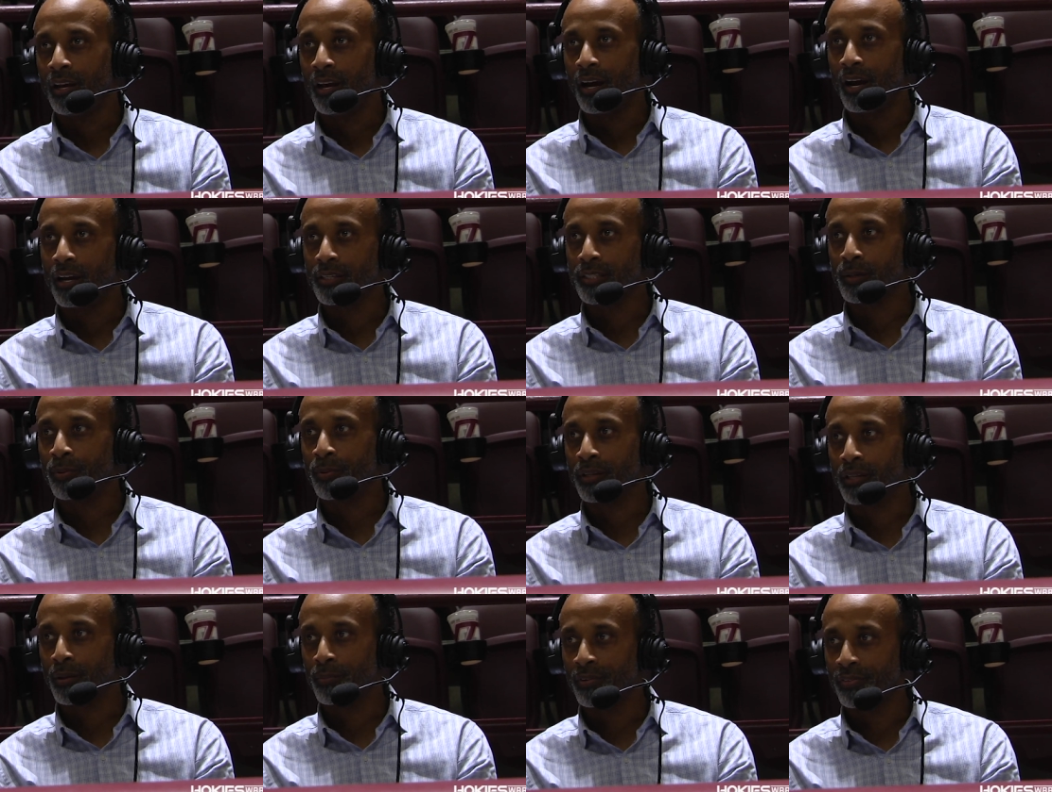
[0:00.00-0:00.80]
uh, she
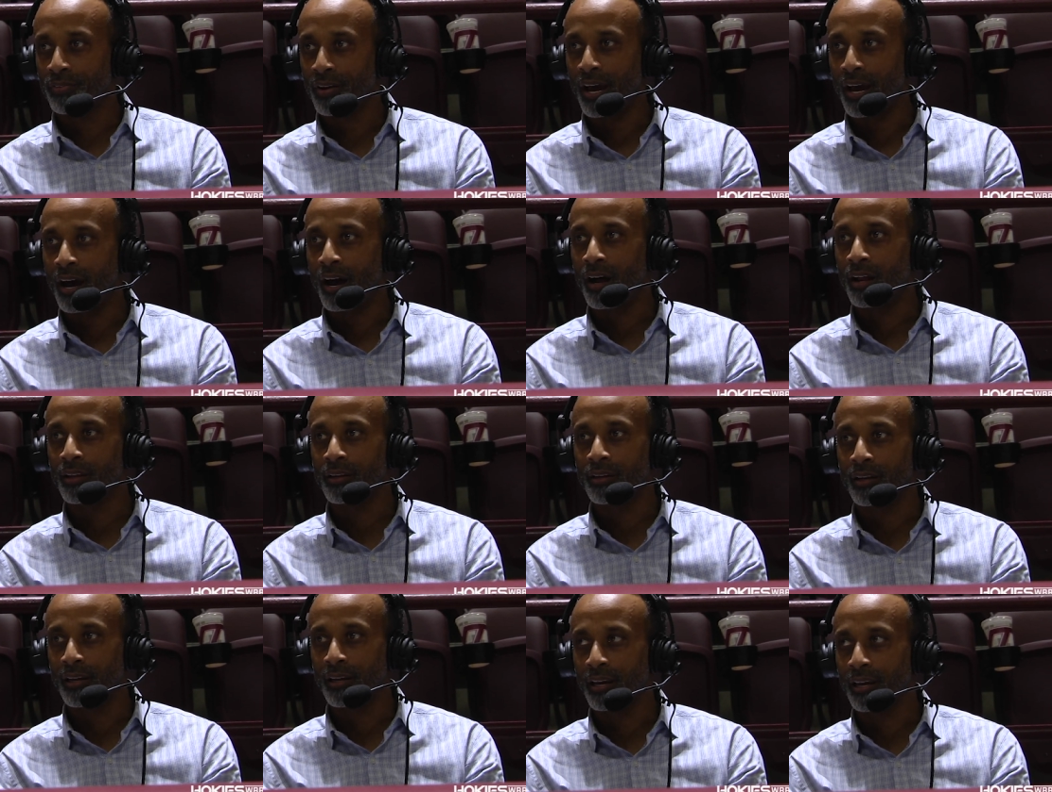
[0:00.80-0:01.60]
picked up a foul,
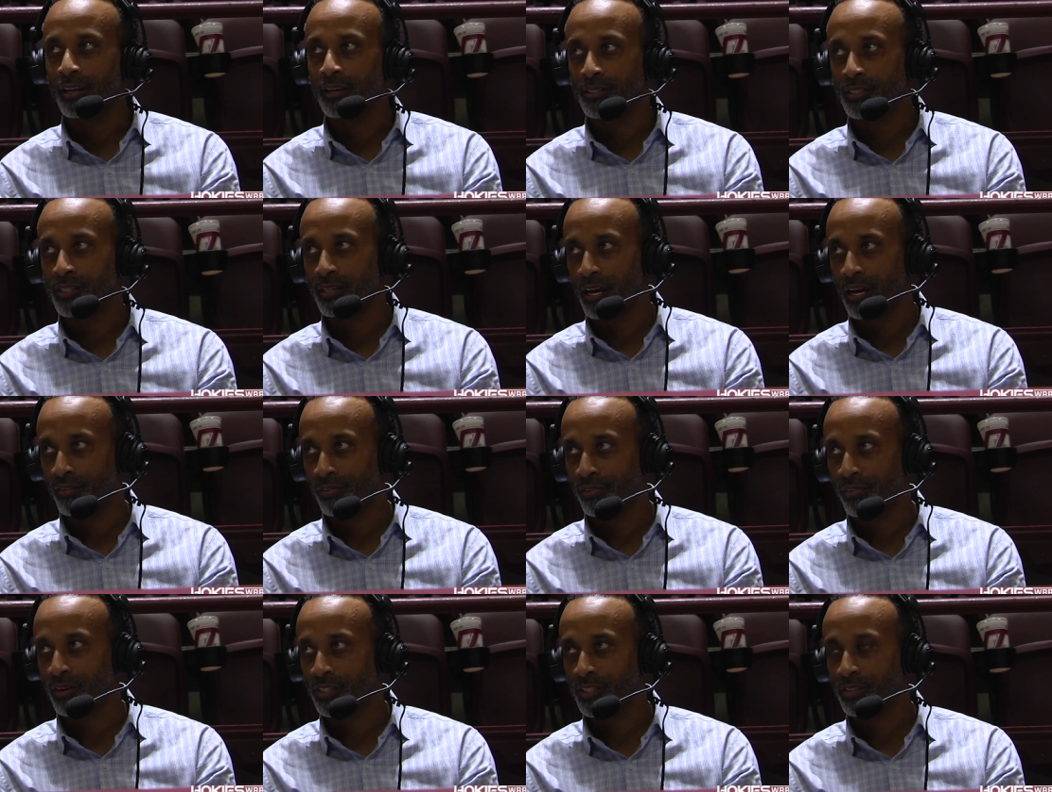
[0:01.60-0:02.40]
and okay, then she got
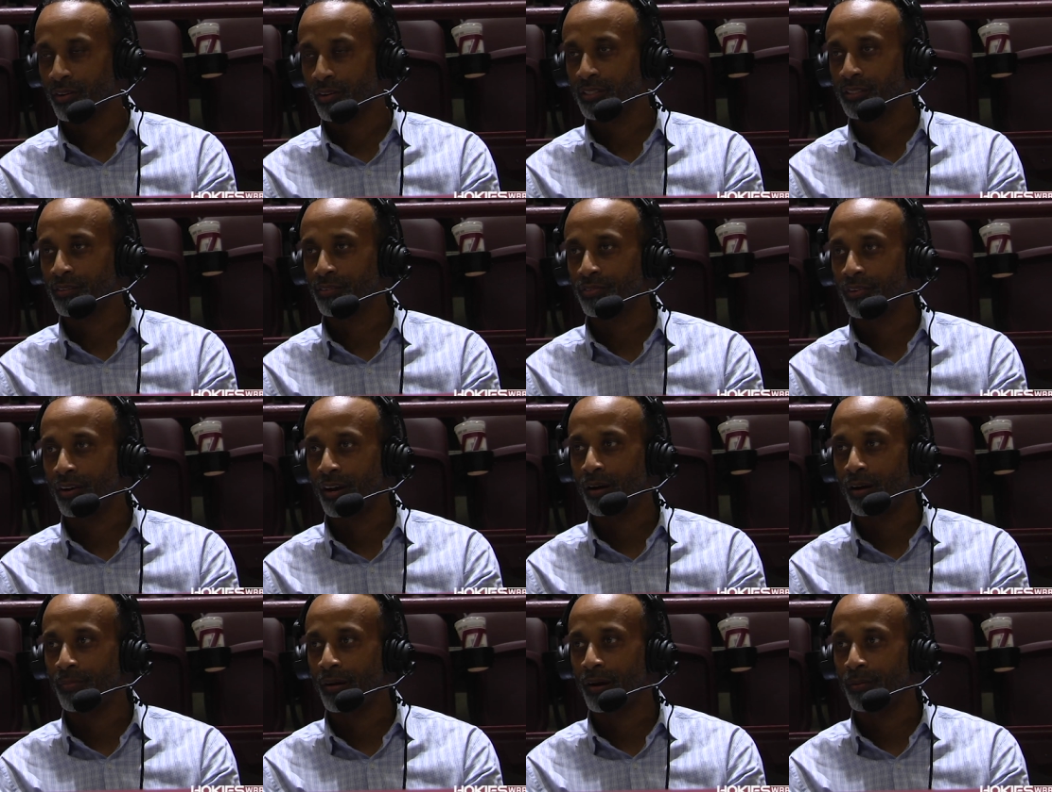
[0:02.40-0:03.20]
frustration
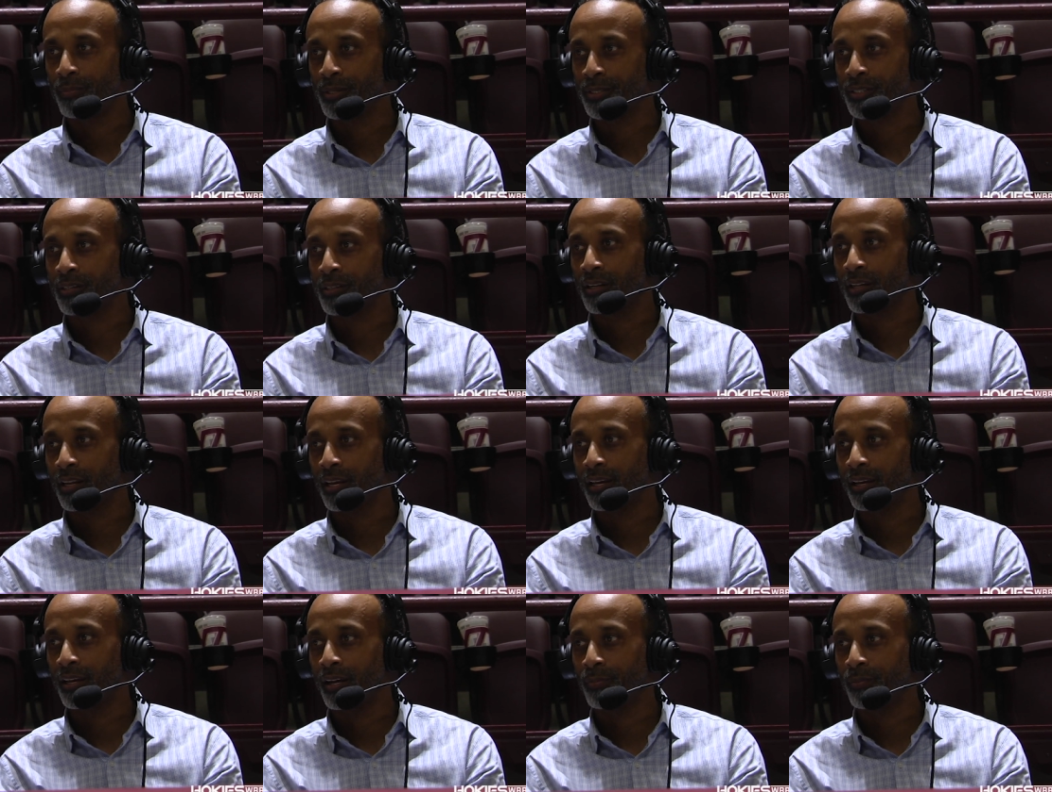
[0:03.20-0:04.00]
foul by missing a
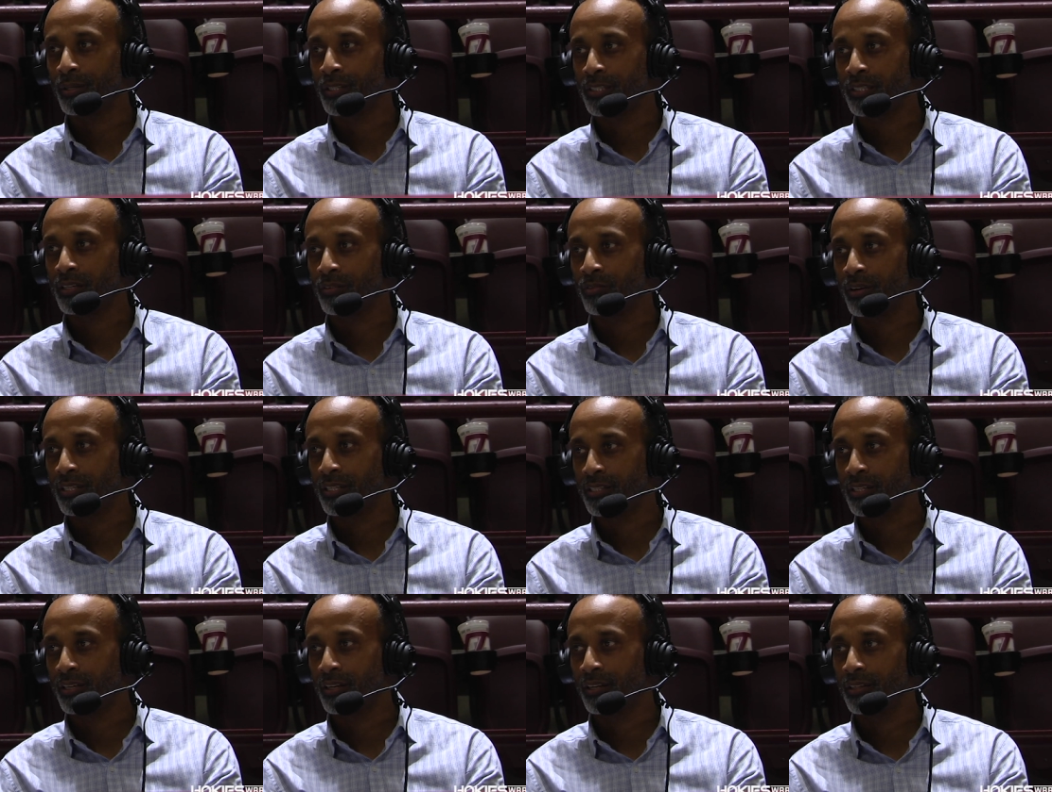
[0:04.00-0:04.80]
layup, and she
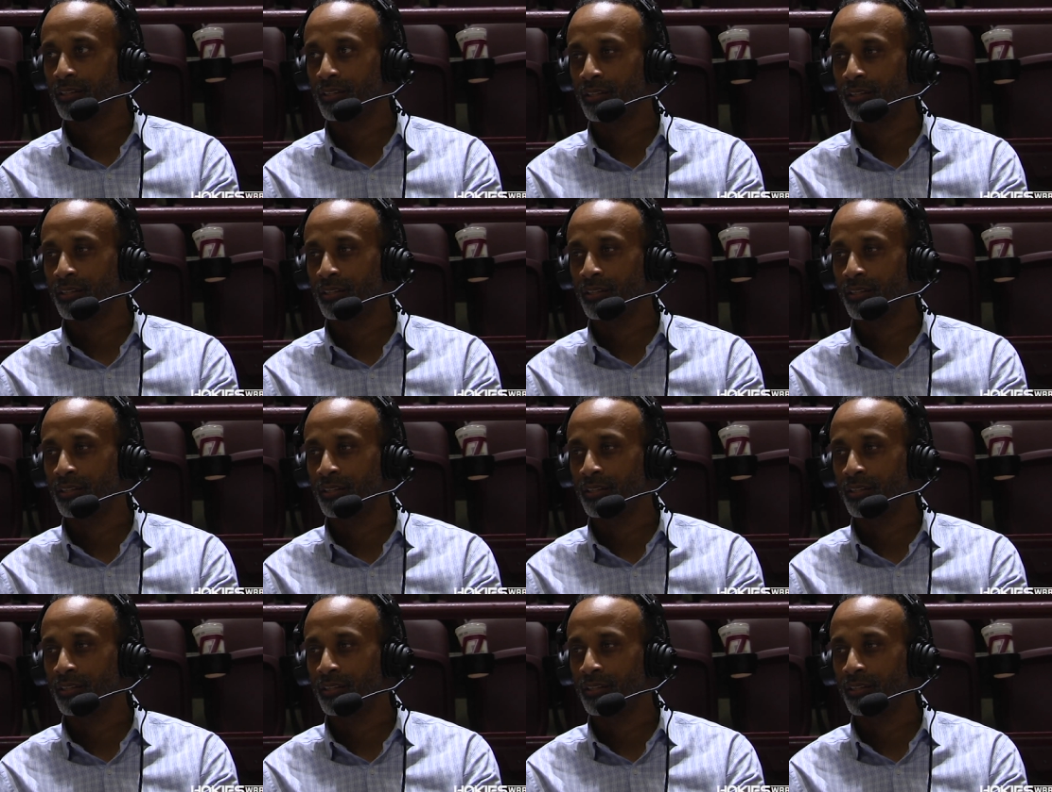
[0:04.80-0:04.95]
reached in,